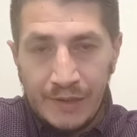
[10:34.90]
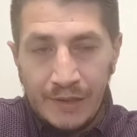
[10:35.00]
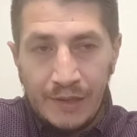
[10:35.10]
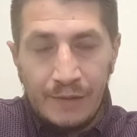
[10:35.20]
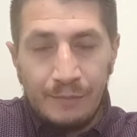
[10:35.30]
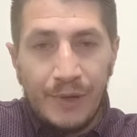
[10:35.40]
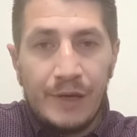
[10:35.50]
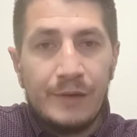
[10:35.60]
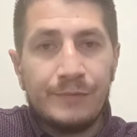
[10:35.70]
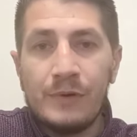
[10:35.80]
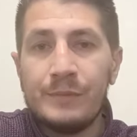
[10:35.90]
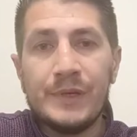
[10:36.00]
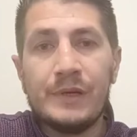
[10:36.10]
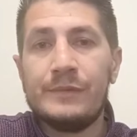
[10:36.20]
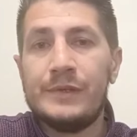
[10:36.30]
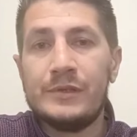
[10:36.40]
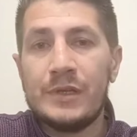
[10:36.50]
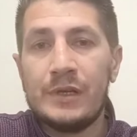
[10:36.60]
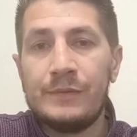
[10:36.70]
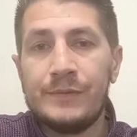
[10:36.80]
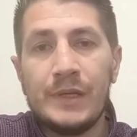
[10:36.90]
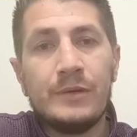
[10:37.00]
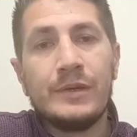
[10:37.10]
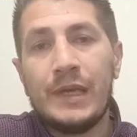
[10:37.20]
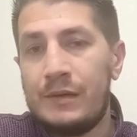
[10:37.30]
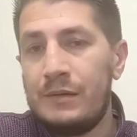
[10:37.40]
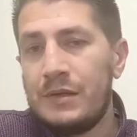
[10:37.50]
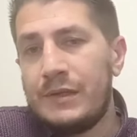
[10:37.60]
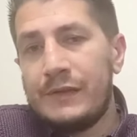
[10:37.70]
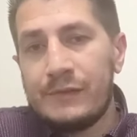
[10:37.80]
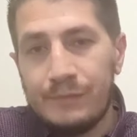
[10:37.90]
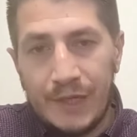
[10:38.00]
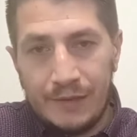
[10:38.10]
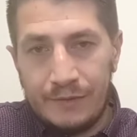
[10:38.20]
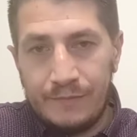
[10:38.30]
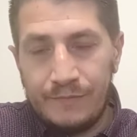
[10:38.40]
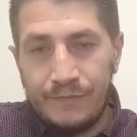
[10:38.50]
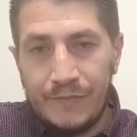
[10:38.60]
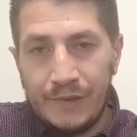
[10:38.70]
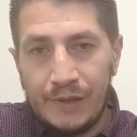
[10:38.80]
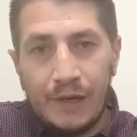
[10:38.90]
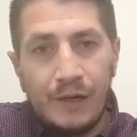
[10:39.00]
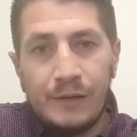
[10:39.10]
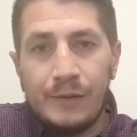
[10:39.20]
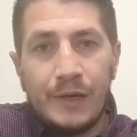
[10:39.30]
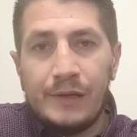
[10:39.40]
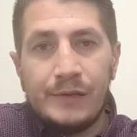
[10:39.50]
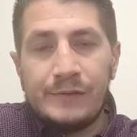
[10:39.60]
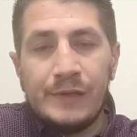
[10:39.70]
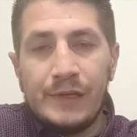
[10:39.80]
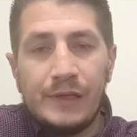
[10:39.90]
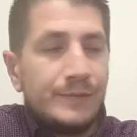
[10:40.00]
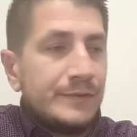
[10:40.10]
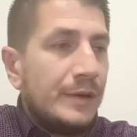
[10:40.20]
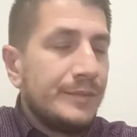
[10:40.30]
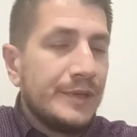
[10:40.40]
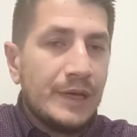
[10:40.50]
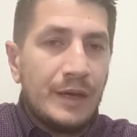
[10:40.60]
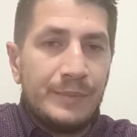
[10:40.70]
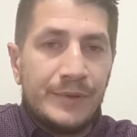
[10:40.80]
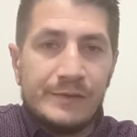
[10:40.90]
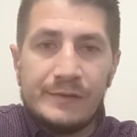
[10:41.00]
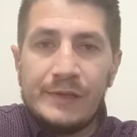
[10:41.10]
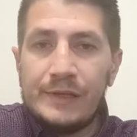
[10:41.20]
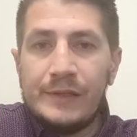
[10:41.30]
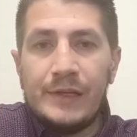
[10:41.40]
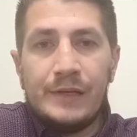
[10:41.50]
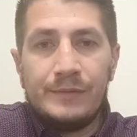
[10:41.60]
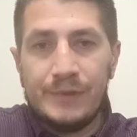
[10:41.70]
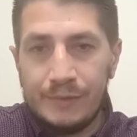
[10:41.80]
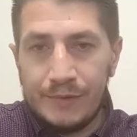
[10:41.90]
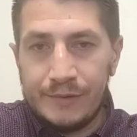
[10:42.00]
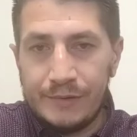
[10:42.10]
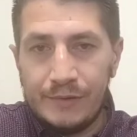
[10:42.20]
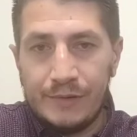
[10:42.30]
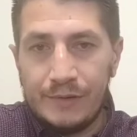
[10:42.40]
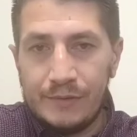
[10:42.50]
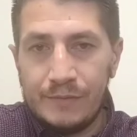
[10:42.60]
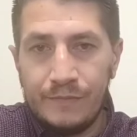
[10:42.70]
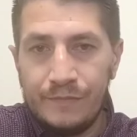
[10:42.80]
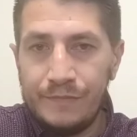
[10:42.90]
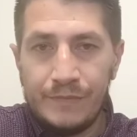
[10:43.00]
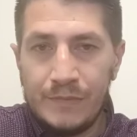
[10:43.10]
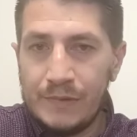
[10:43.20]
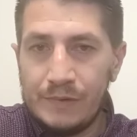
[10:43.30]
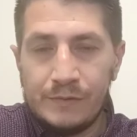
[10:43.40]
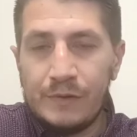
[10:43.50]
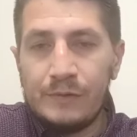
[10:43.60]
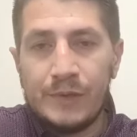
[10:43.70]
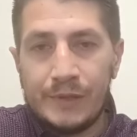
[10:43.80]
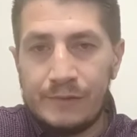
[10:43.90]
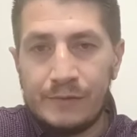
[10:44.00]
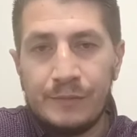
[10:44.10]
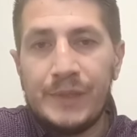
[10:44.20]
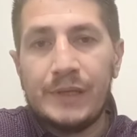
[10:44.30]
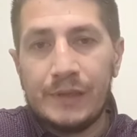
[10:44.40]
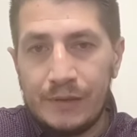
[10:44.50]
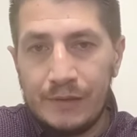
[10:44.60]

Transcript: and buy a foamy off the shelf, then okay, it doesn't matter. It's not, if something happens, it's not the end of the world. So what? So be it.